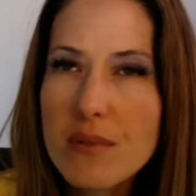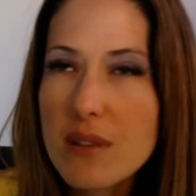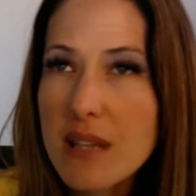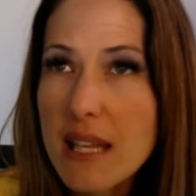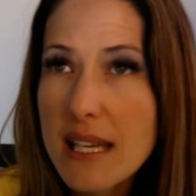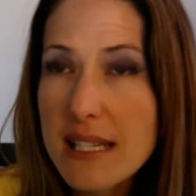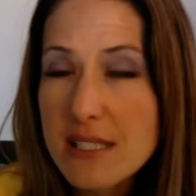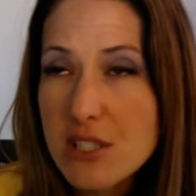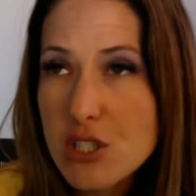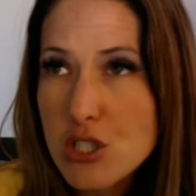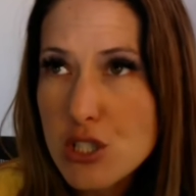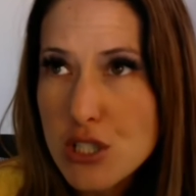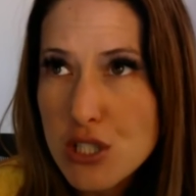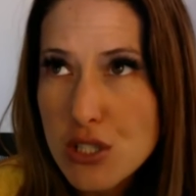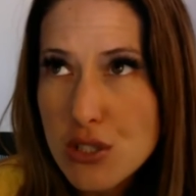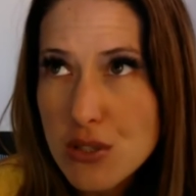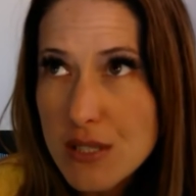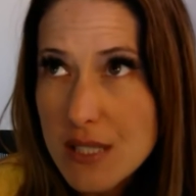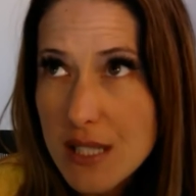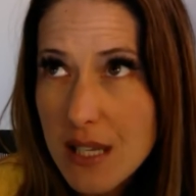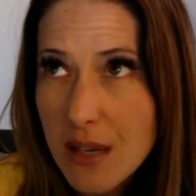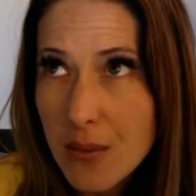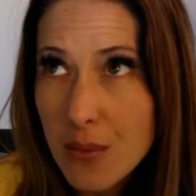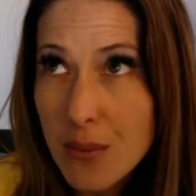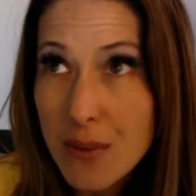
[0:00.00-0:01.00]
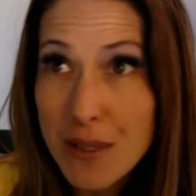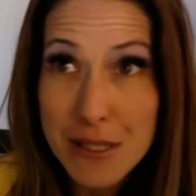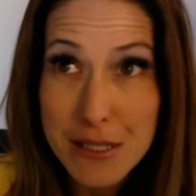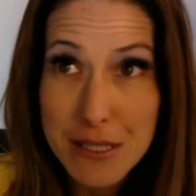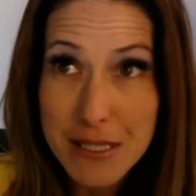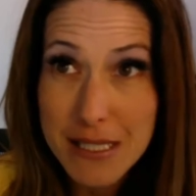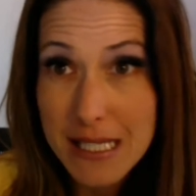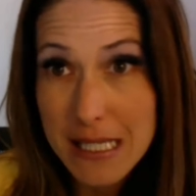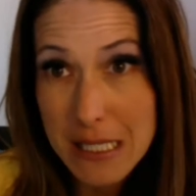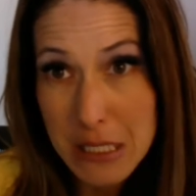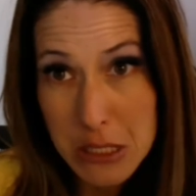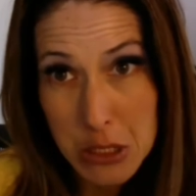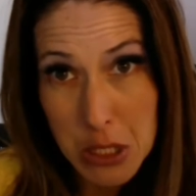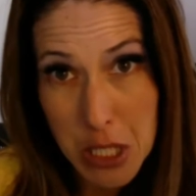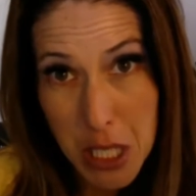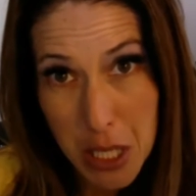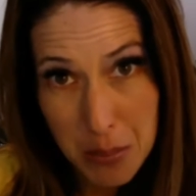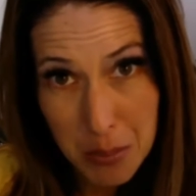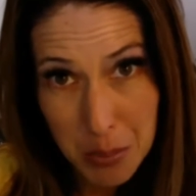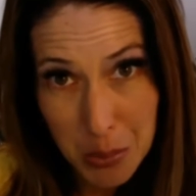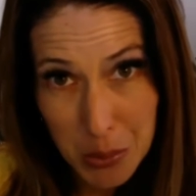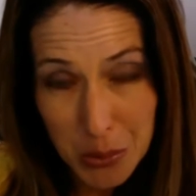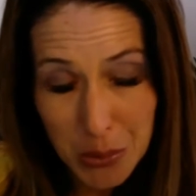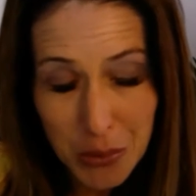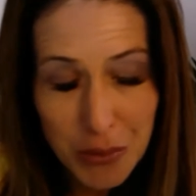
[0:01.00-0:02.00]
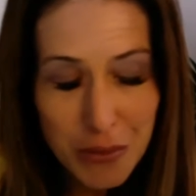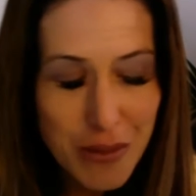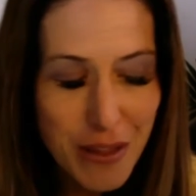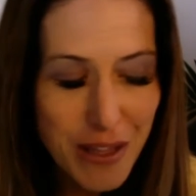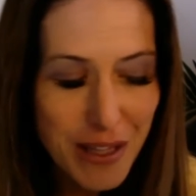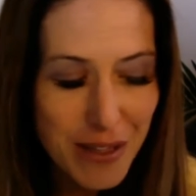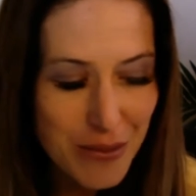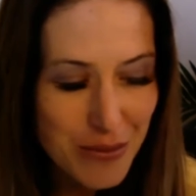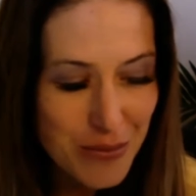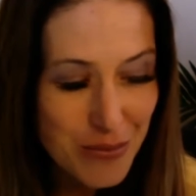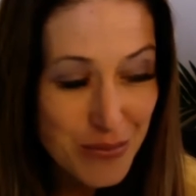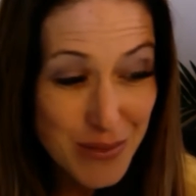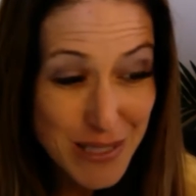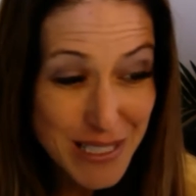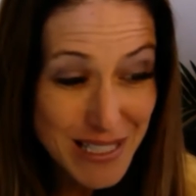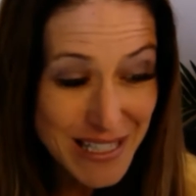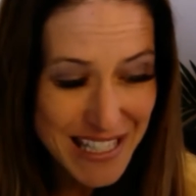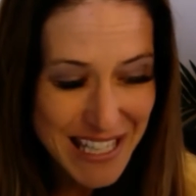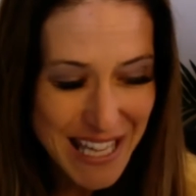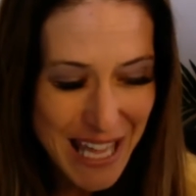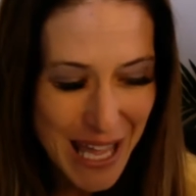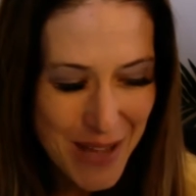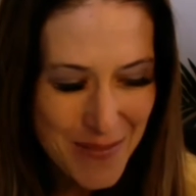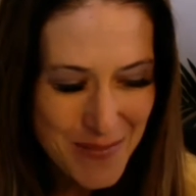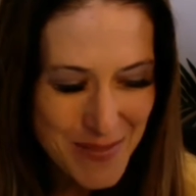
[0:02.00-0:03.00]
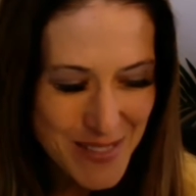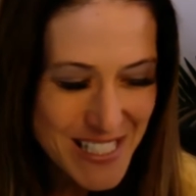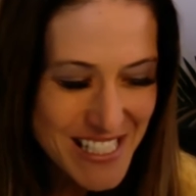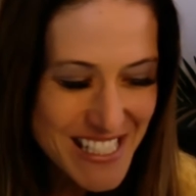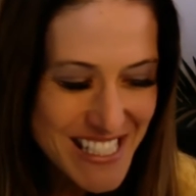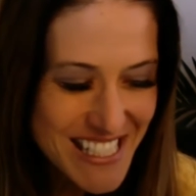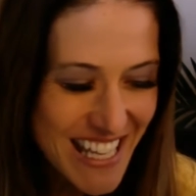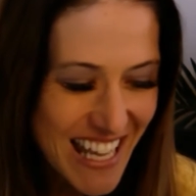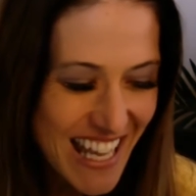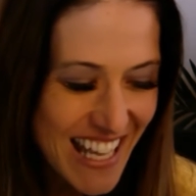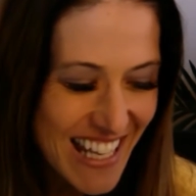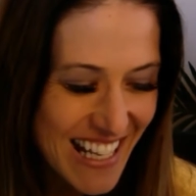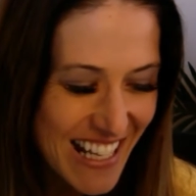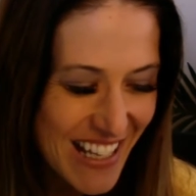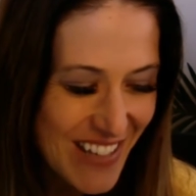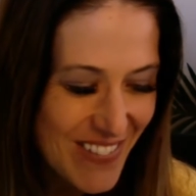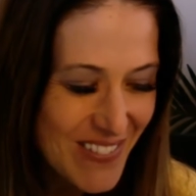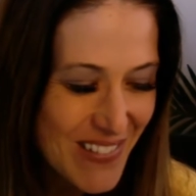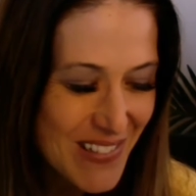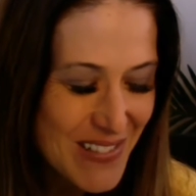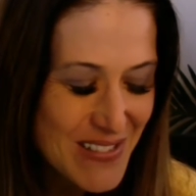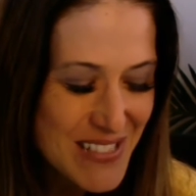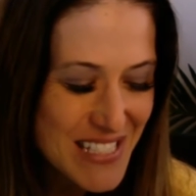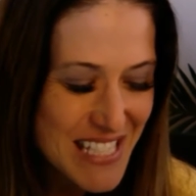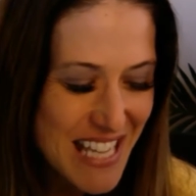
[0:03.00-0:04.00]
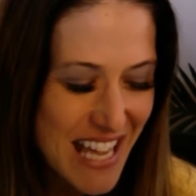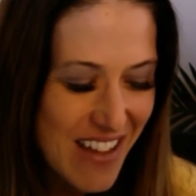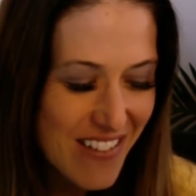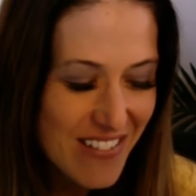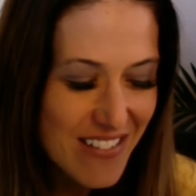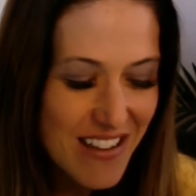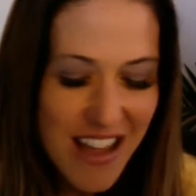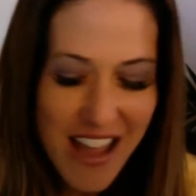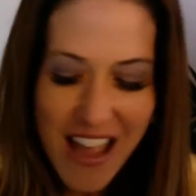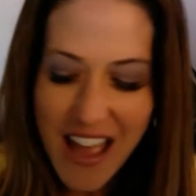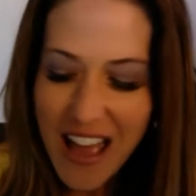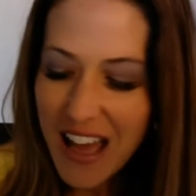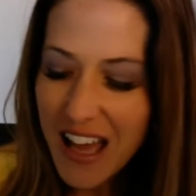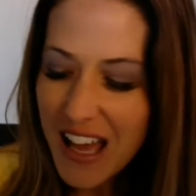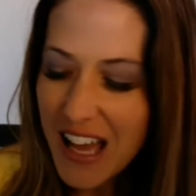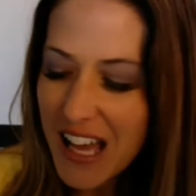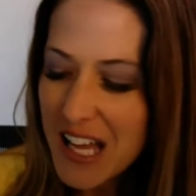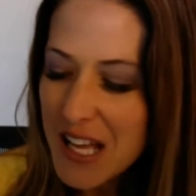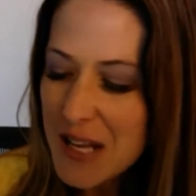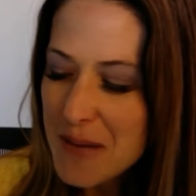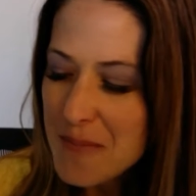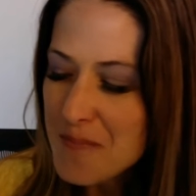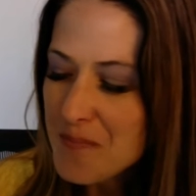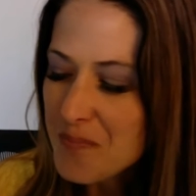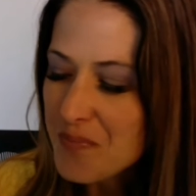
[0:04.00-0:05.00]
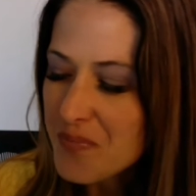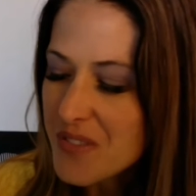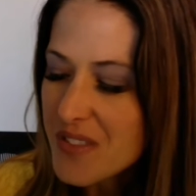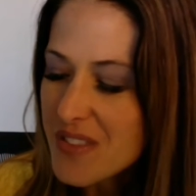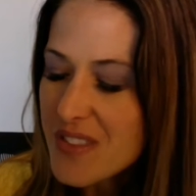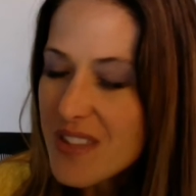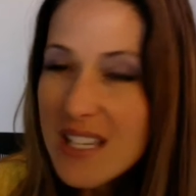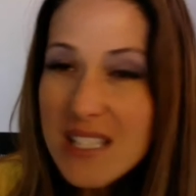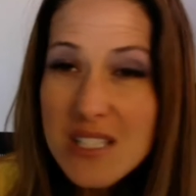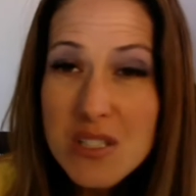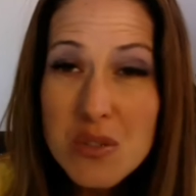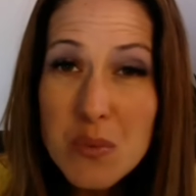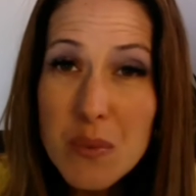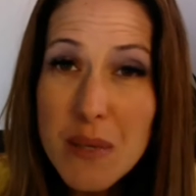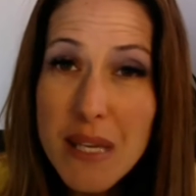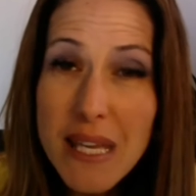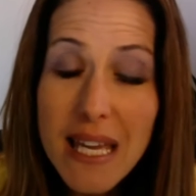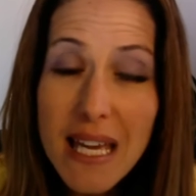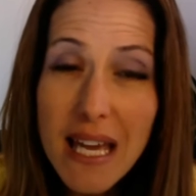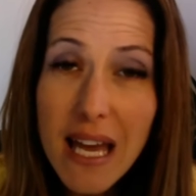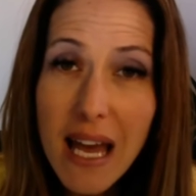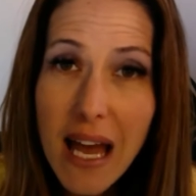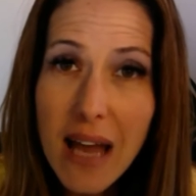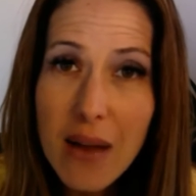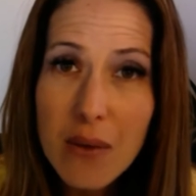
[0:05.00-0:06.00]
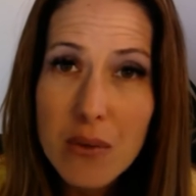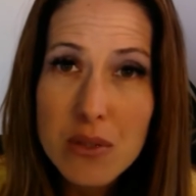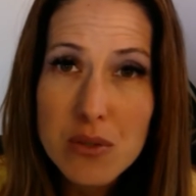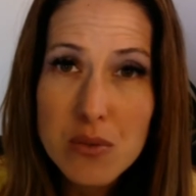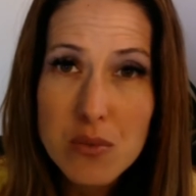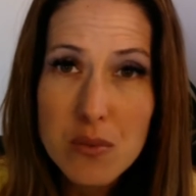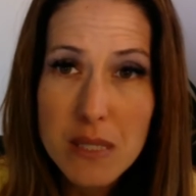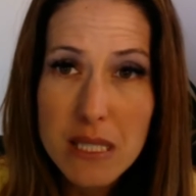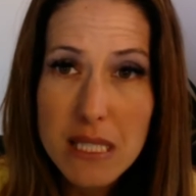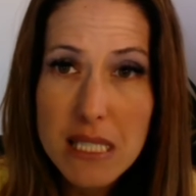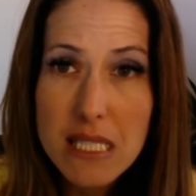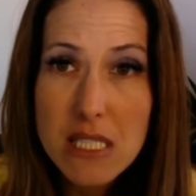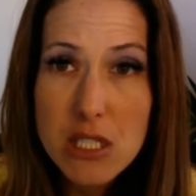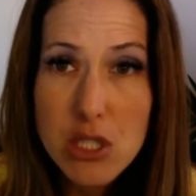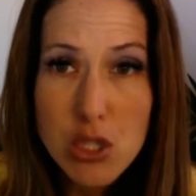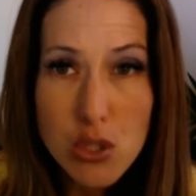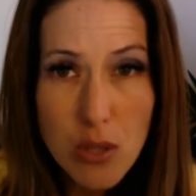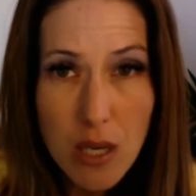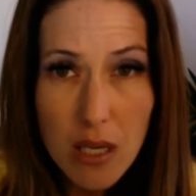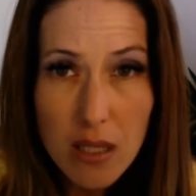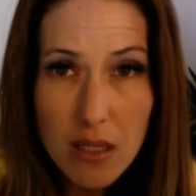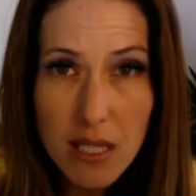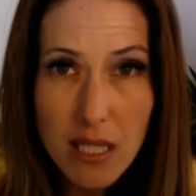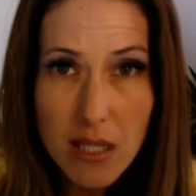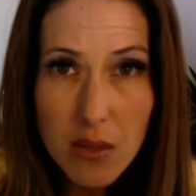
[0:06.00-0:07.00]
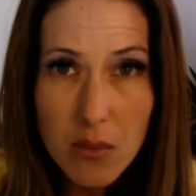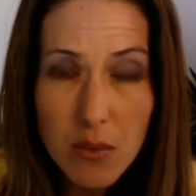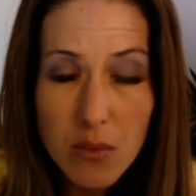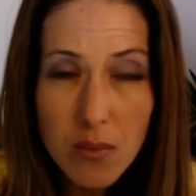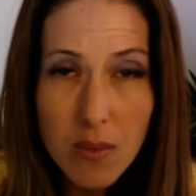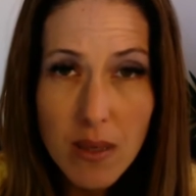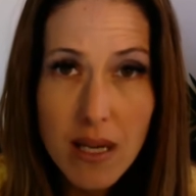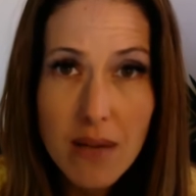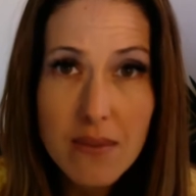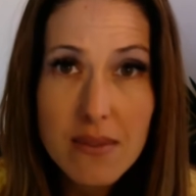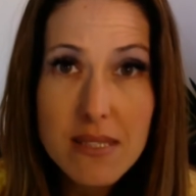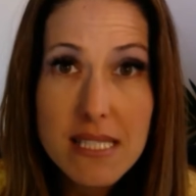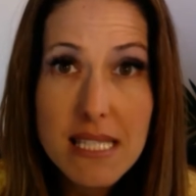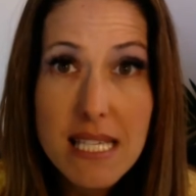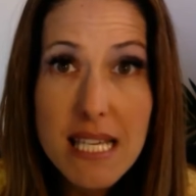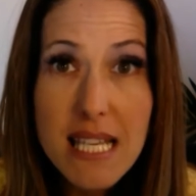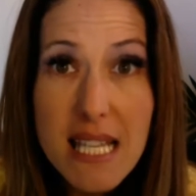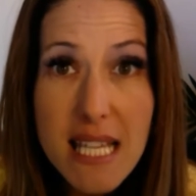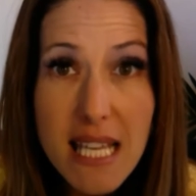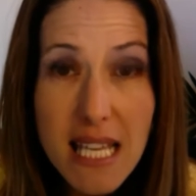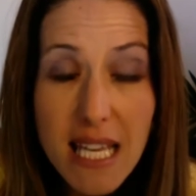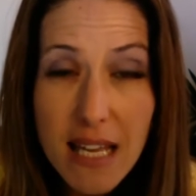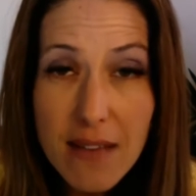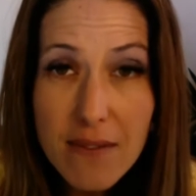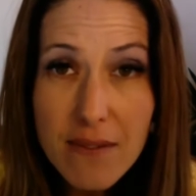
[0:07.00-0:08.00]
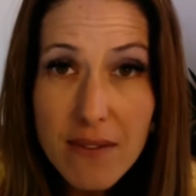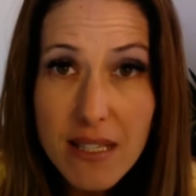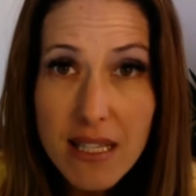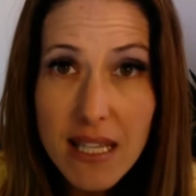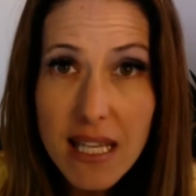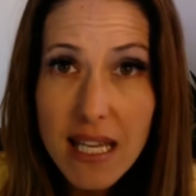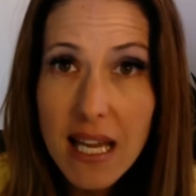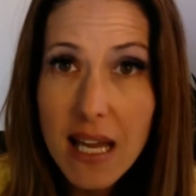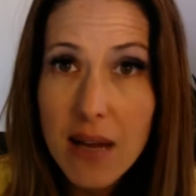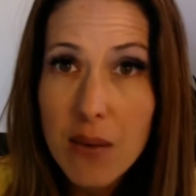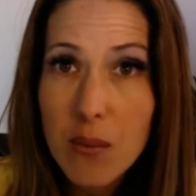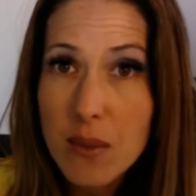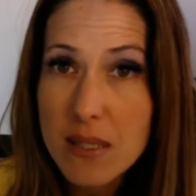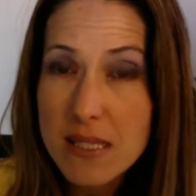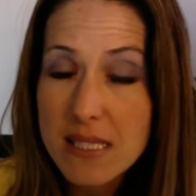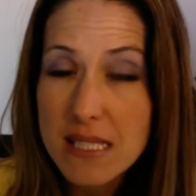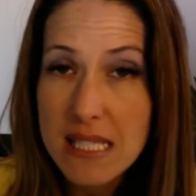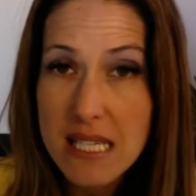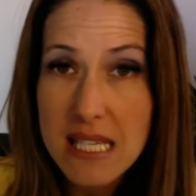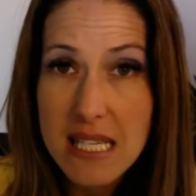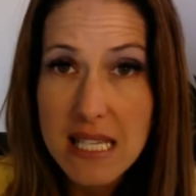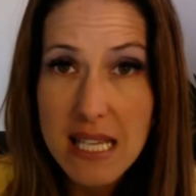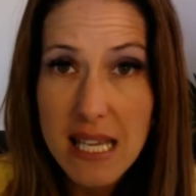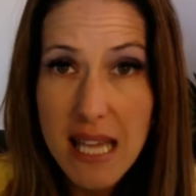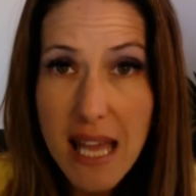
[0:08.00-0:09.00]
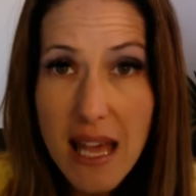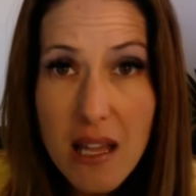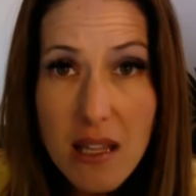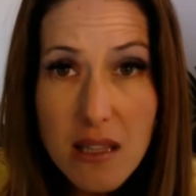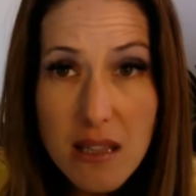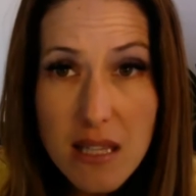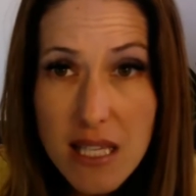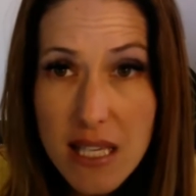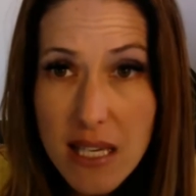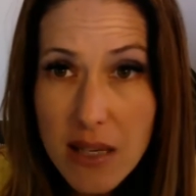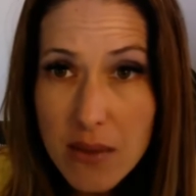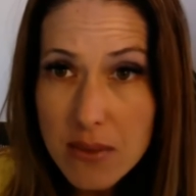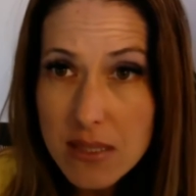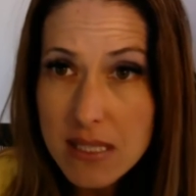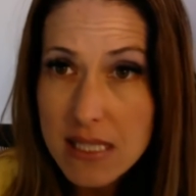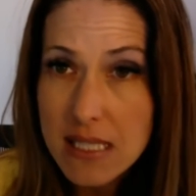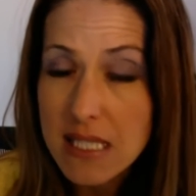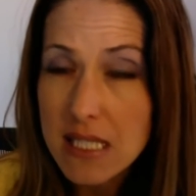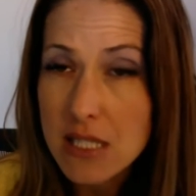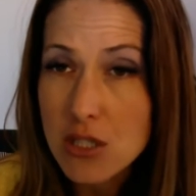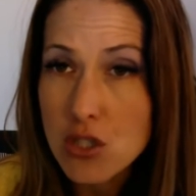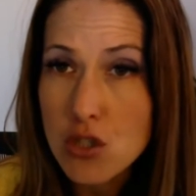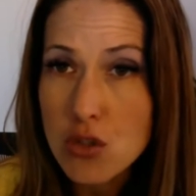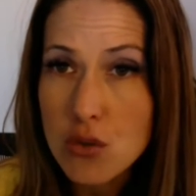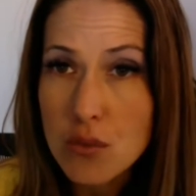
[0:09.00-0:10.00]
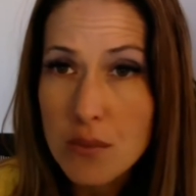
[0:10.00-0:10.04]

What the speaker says: let's just use a recent example that really happened and I wrote down. This week, I was really struggling with what I was eating. I feel like I wasn't eating healthy. I was eating